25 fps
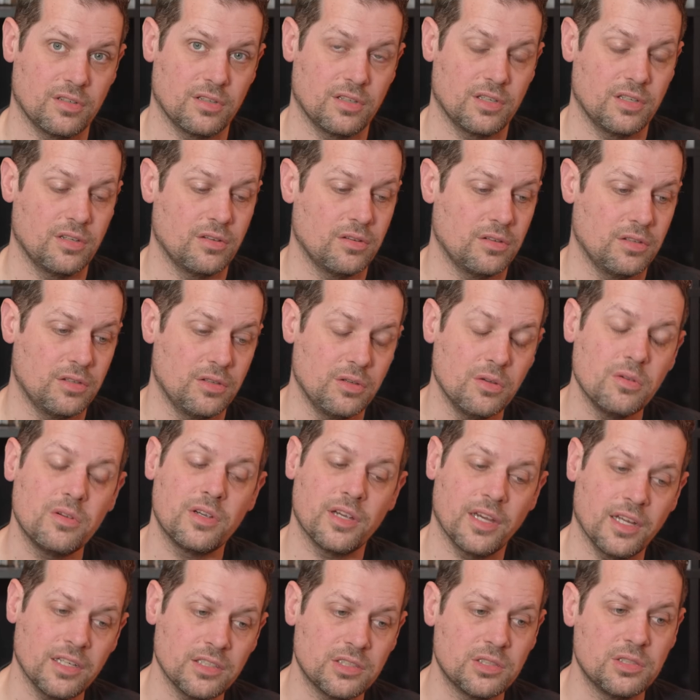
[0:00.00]
You
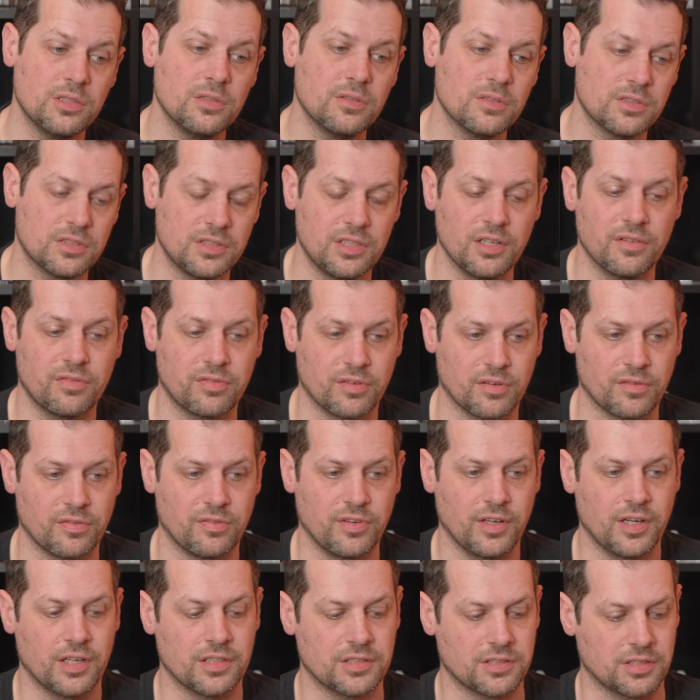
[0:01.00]
can choose different
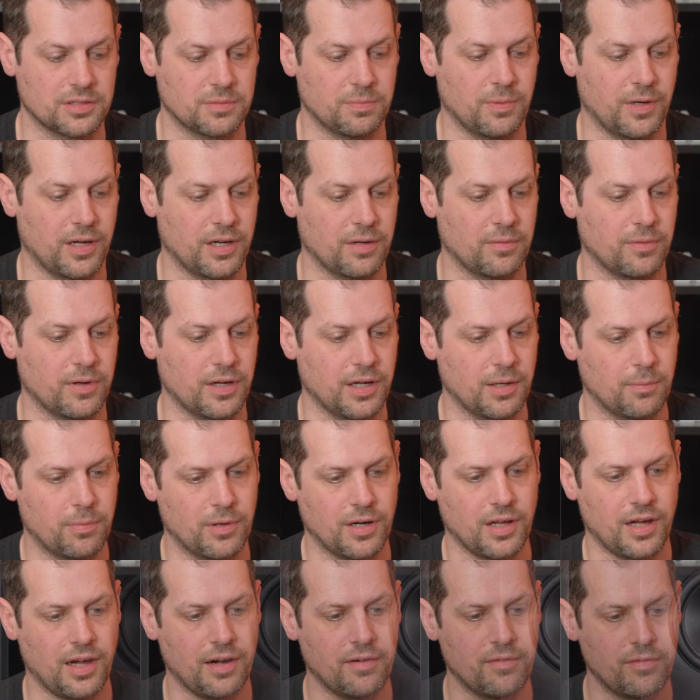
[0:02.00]
finishes, by the way,
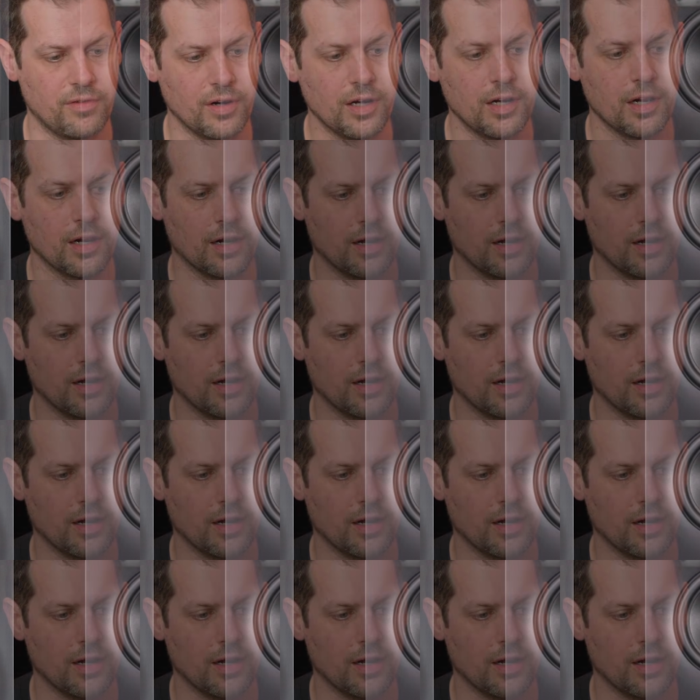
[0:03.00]
but I really